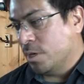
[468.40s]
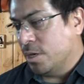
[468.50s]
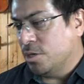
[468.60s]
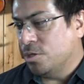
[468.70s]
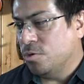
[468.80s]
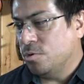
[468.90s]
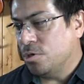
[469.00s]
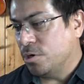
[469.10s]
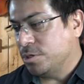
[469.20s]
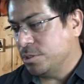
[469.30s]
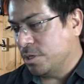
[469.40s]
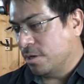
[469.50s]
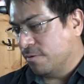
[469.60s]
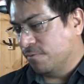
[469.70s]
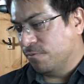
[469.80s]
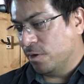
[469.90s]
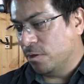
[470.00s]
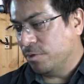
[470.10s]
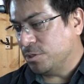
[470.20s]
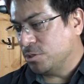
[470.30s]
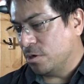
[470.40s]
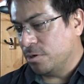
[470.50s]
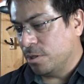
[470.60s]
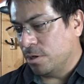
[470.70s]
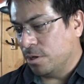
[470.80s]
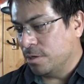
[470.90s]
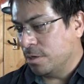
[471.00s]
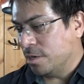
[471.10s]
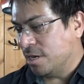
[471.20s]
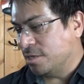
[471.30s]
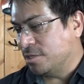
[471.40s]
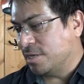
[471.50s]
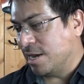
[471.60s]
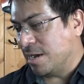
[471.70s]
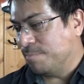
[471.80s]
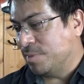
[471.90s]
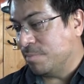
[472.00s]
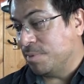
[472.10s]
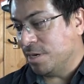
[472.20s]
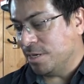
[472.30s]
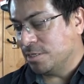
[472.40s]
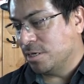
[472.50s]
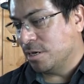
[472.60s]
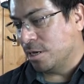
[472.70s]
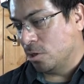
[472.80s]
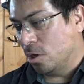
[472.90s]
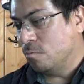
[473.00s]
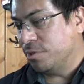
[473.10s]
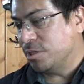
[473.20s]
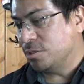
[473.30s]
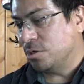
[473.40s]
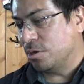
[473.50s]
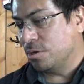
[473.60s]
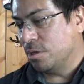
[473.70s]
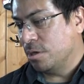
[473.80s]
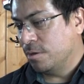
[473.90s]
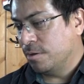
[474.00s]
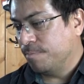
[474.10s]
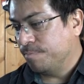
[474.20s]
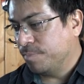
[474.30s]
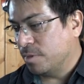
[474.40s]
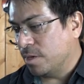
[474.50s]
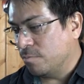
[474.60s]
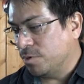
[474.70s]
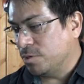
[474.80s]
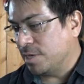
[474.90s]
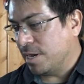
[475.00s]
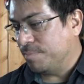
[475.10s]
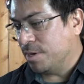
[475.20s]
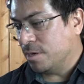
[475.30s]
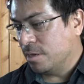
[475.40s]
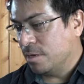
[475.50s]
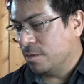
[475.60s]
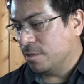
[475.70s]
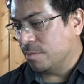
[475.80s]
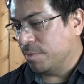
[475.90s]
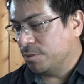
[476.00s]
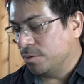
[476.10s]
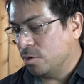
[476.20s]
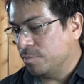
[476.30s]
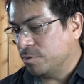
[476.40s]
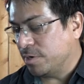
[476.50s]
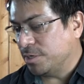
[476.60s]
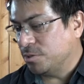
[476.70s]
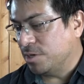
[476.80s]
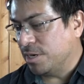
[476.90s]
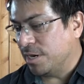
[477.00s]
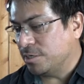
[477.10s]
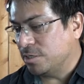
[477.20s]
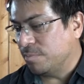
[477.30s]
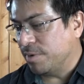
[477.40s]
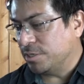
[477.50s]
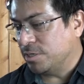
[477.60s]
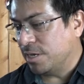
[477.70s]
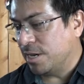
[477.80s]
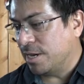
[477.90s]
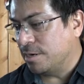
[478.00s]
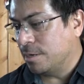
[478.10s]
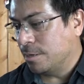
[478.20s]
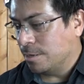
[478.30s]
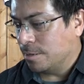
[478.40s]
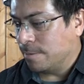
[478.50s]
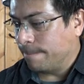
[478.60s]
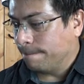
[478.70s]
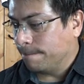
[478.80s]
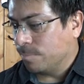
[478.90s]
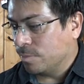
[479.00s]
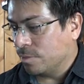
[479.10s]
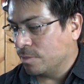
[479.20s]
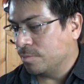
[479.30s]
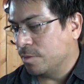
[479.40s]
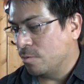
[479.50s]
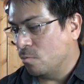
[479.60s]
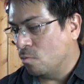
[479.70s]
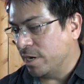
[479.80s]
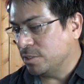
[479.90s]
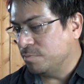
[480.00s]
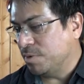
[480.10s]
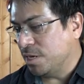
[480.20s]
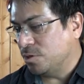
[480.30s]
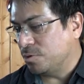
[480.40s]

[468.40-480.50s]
you just follow the song along and tap the beat along with the song. And when you tap it, the metronome tries to guess the best it can what speed you're